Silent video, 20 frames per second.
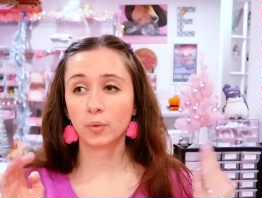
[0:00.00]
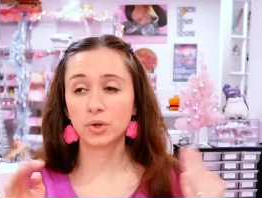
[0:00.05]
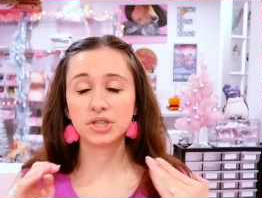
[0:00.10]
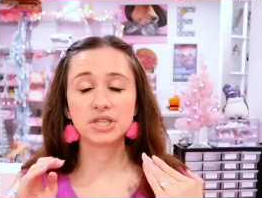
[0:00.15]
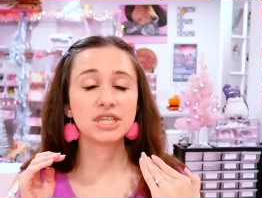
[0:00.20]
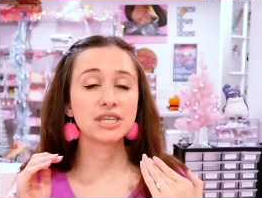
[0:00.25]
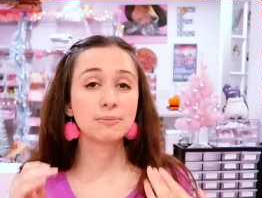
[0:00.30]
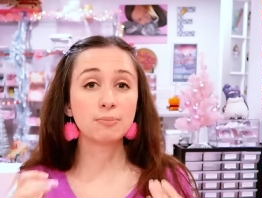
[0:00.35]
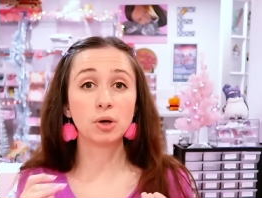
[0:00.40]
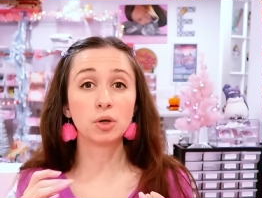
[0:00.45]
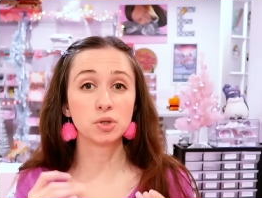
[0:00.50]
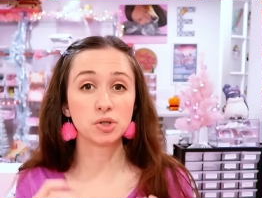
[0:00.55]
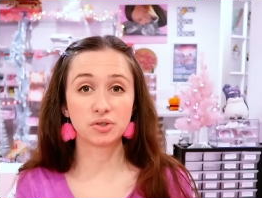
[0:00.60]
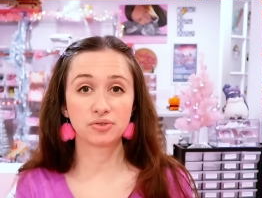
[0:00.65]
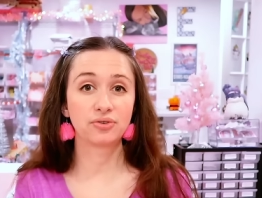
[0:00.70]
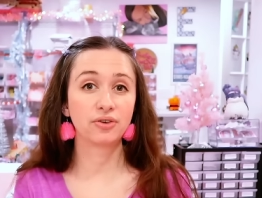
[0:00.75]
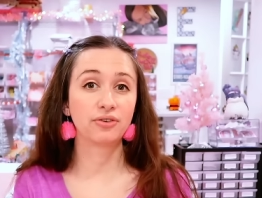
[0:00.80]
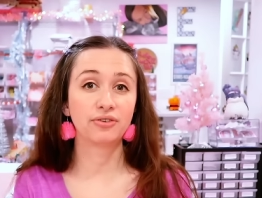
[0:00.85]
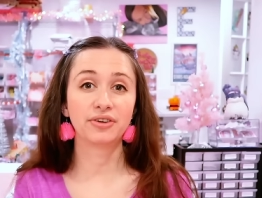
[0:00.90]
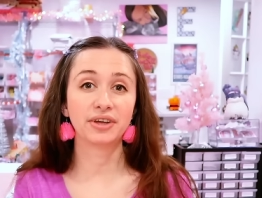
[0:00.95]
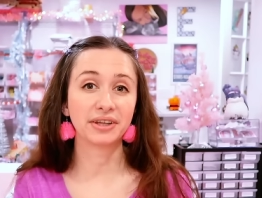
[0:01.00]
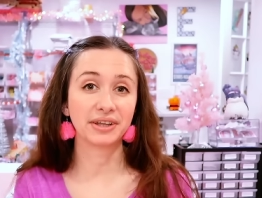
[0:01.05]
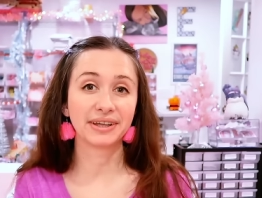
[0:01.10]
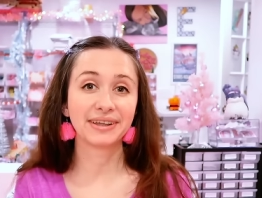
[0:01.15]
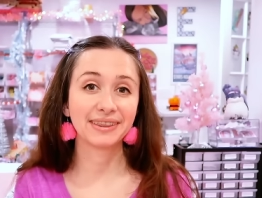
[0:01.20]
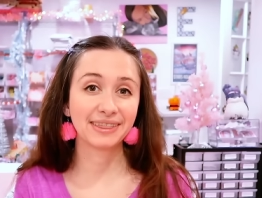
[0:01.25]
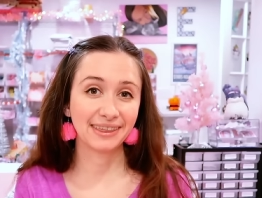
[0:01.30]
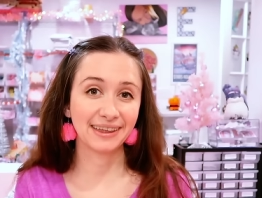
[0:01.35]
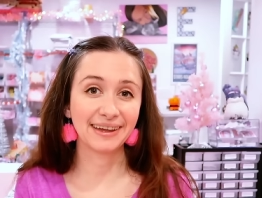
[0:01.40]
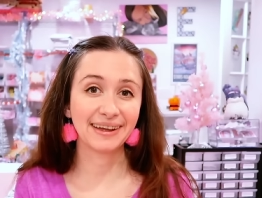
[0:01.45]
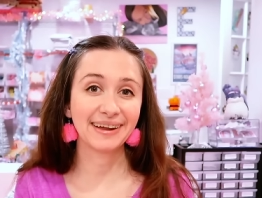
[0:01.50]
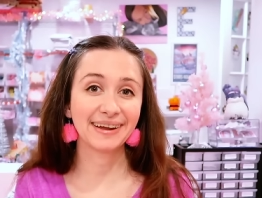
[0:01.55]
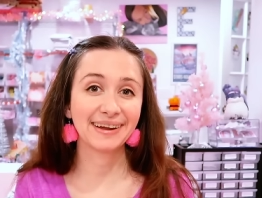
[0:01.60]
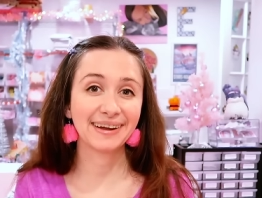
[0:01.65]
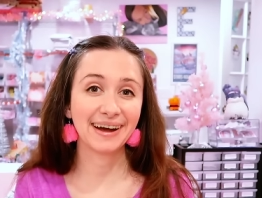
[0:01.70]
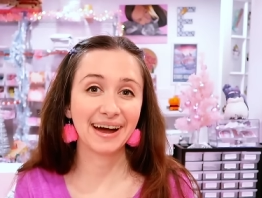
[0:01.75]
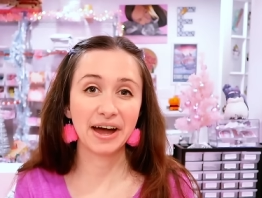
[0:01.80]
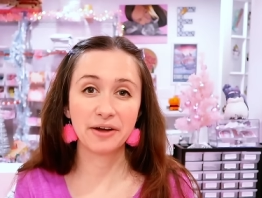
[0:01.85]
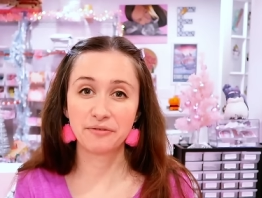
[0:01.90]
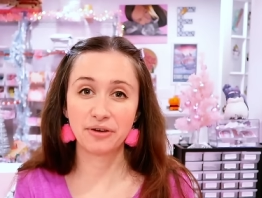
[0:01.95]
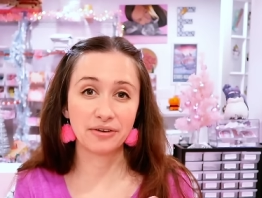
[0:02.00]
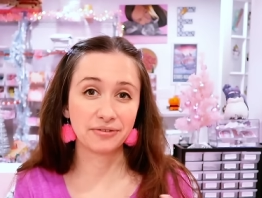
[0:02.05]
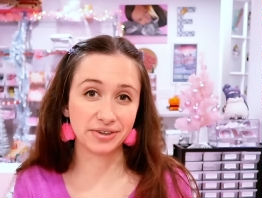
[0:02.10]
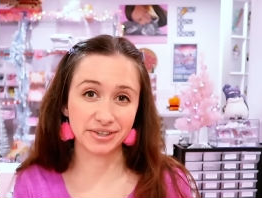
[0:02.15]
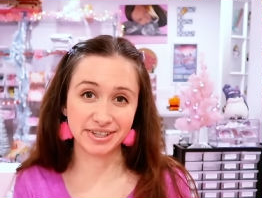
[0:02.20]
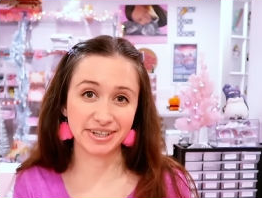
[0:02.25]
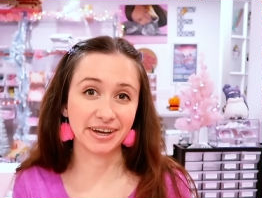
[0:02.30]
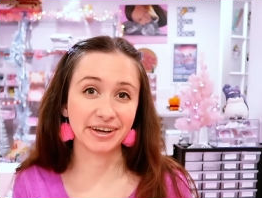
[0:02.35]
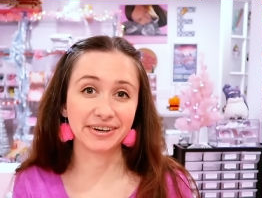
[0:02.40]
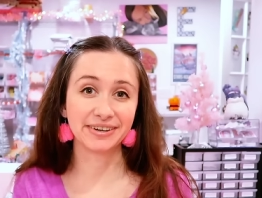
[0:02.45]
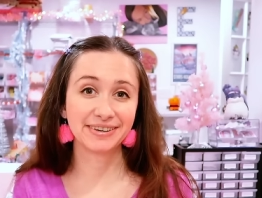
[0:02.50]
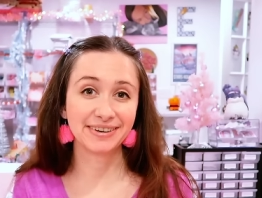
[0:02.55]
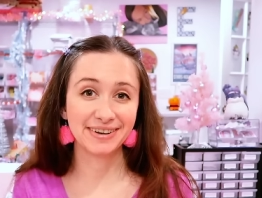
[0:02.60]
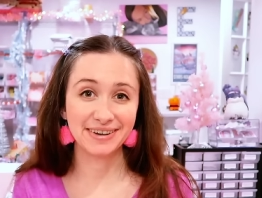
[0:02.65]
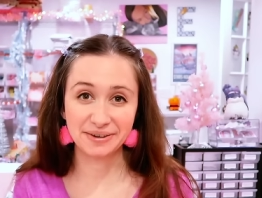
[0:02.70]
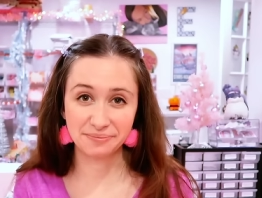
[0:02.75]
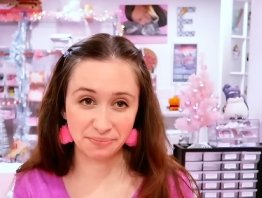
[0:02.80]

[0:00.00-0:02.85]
was the most fulfilling thing I've ever done